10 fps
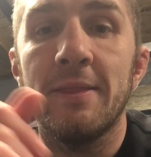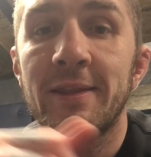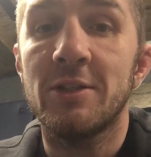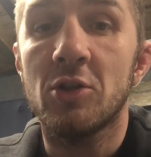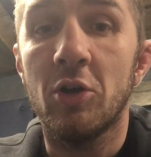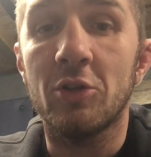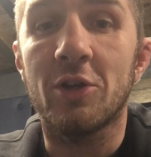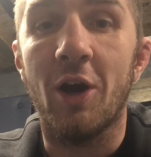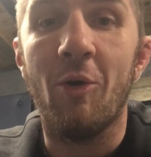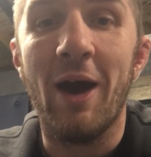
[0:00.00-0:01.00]
this could
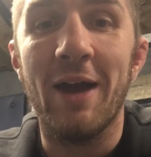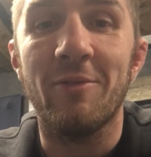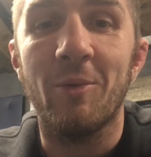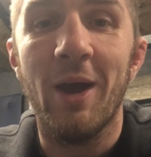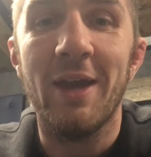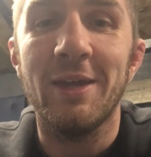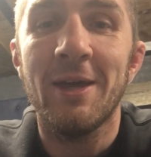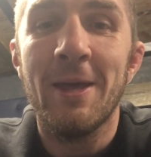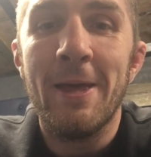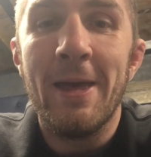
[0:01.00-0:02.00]
go either way.
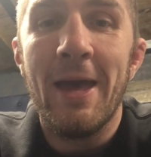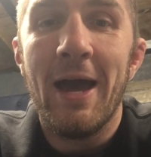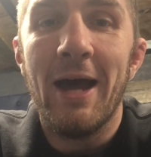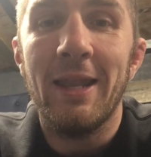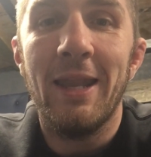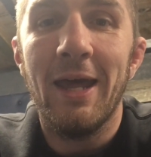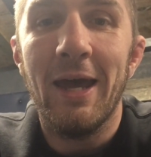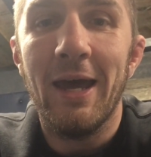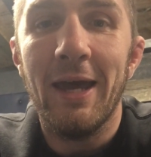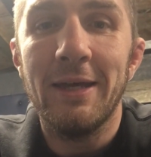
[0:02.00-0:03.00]
And
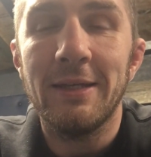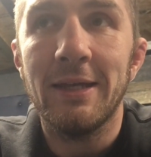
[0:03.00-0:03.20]
uh,